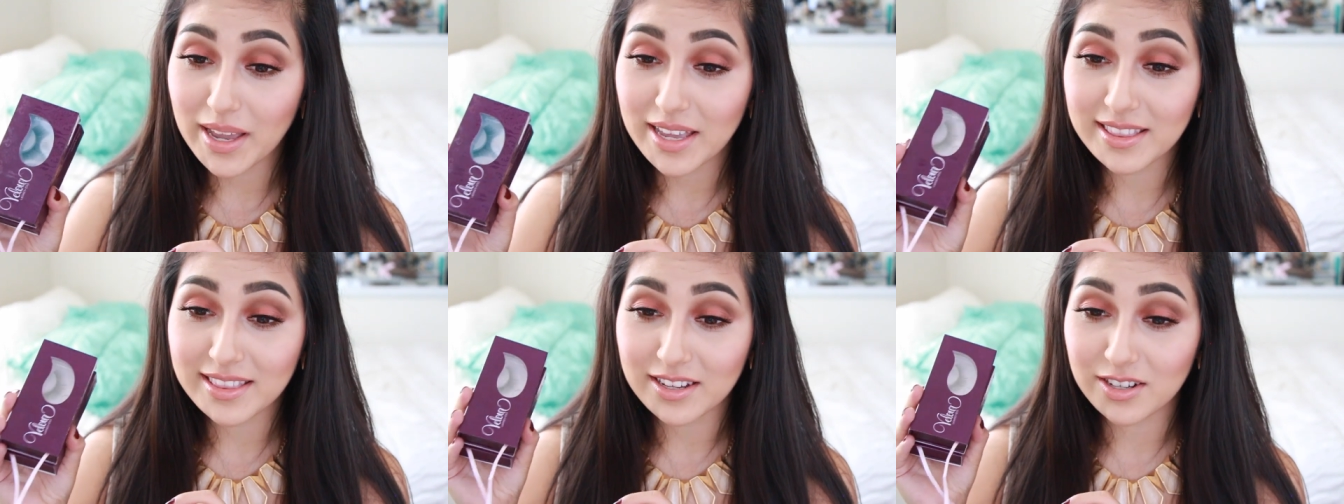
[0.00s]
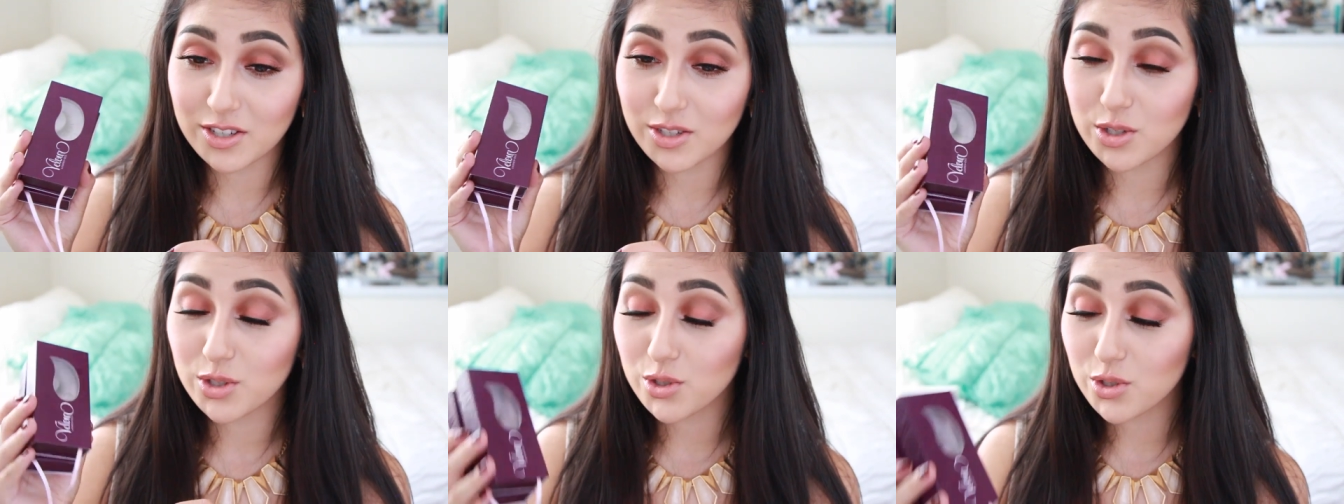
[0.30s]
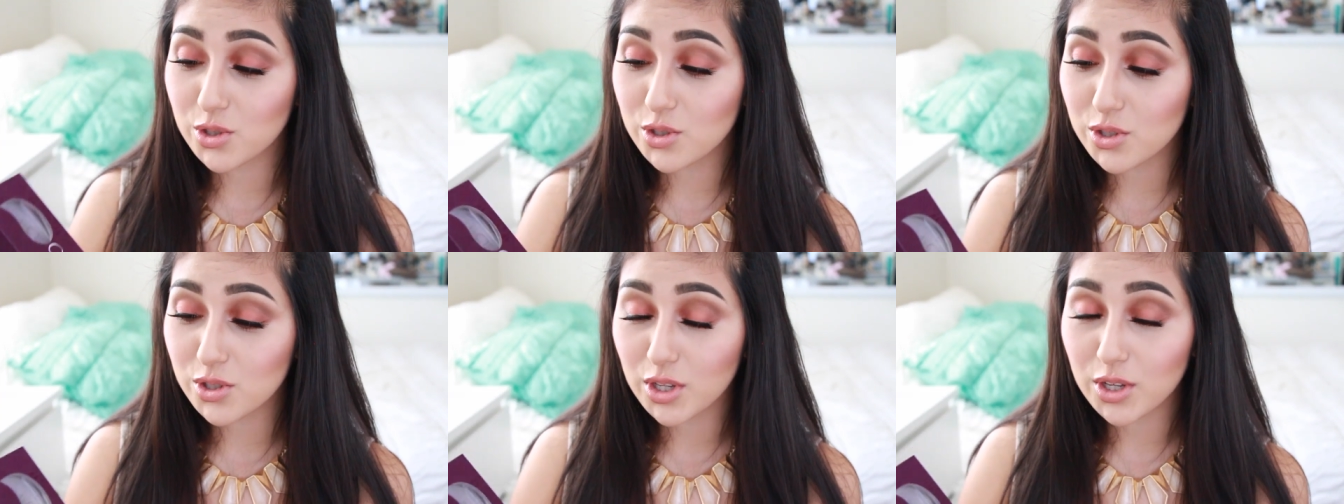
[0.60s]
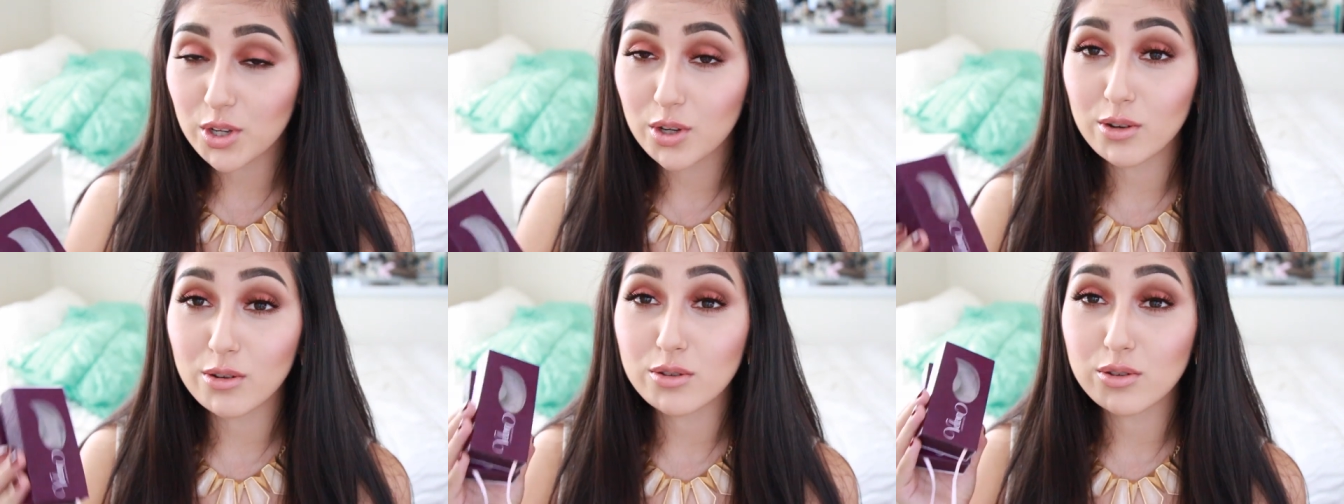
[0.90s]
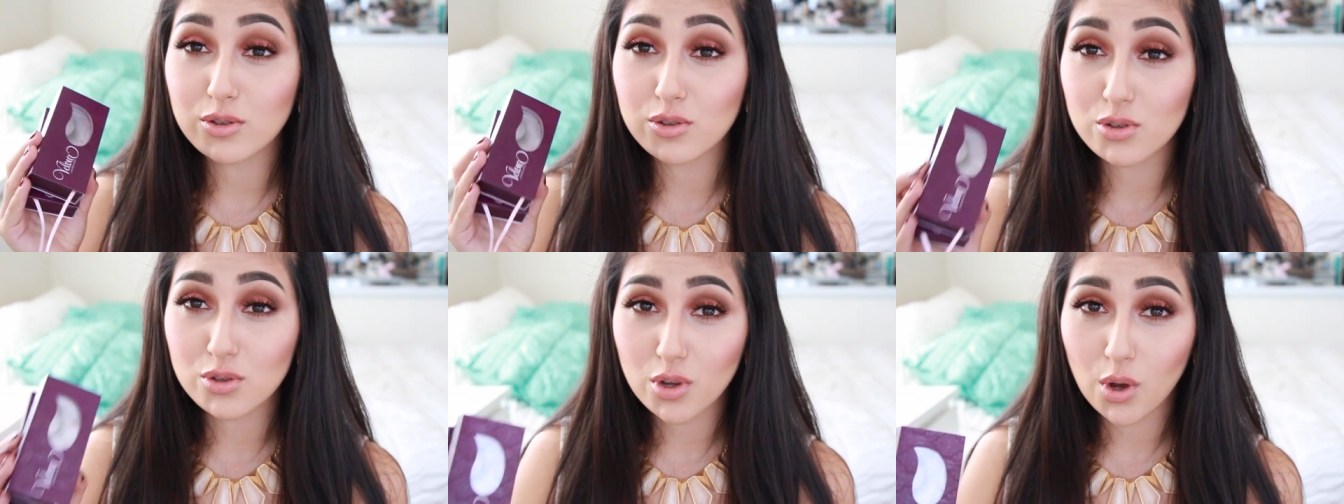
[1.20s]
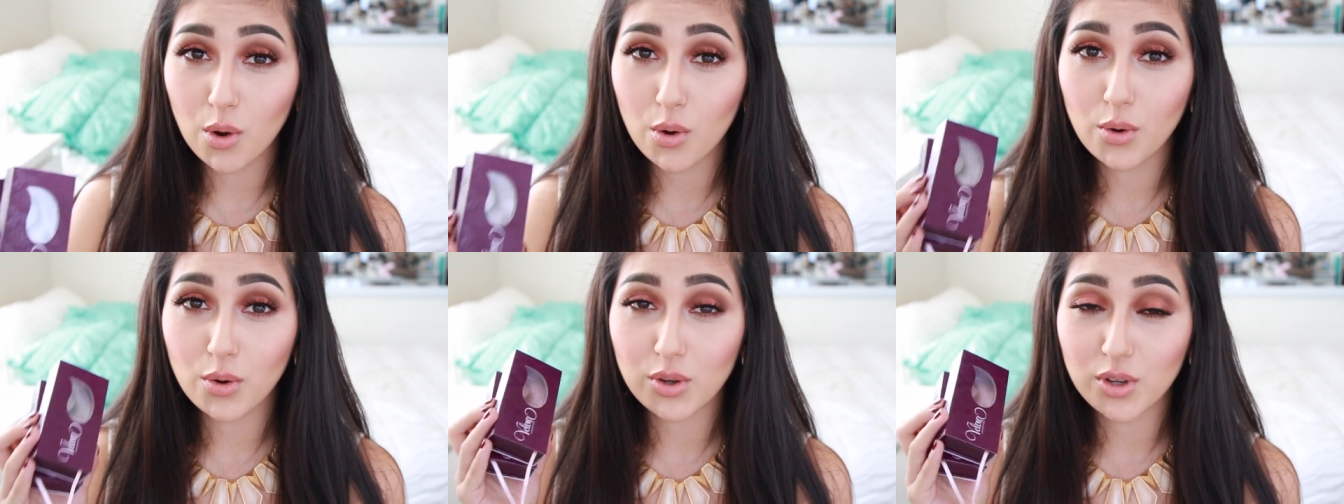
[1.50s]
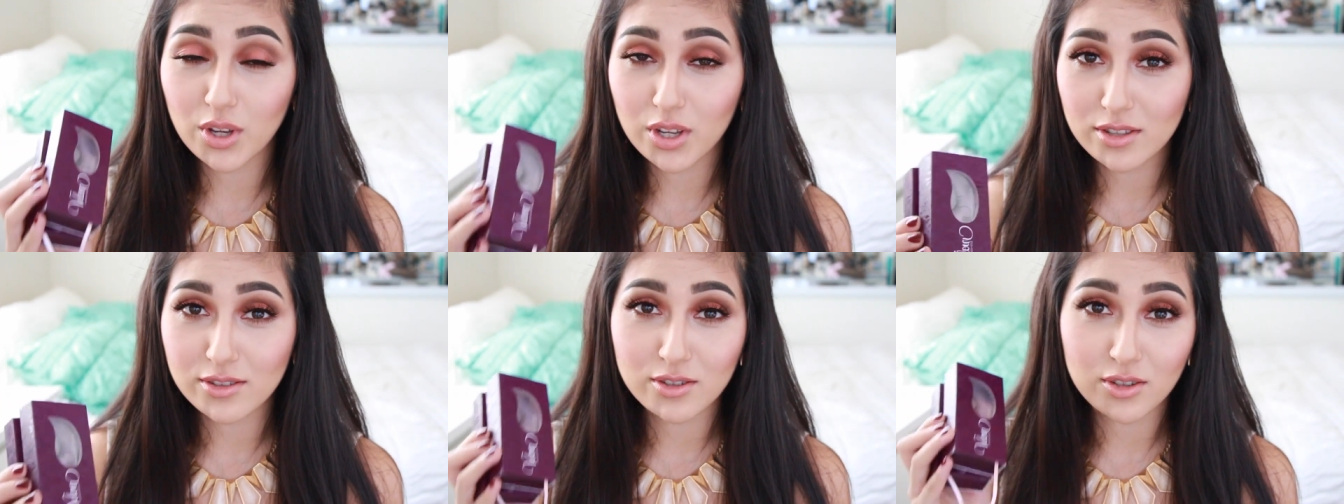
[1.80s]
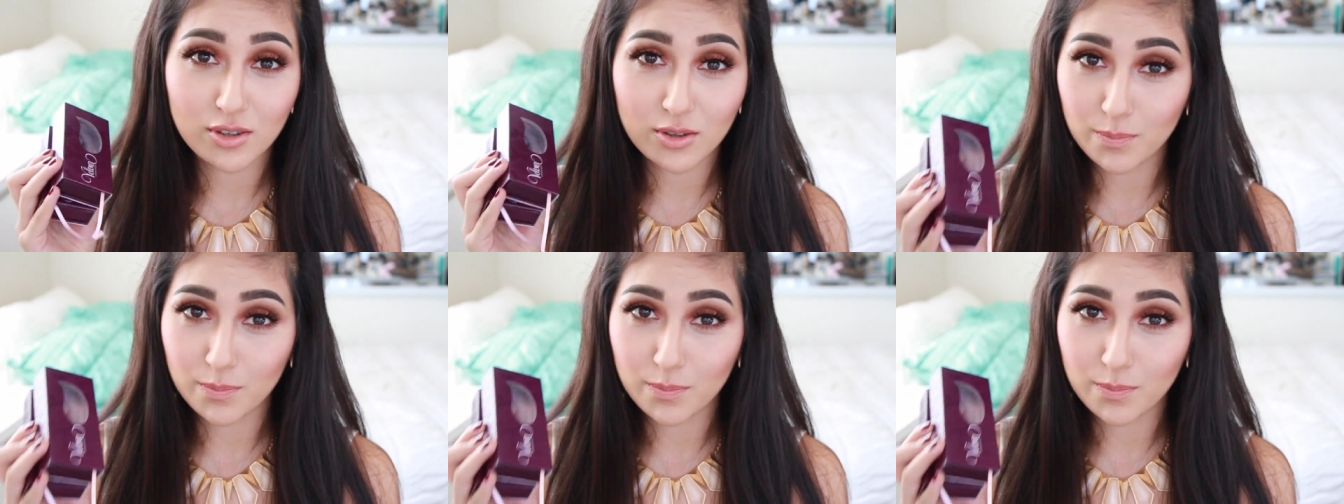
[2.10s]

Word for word: and they're still so good to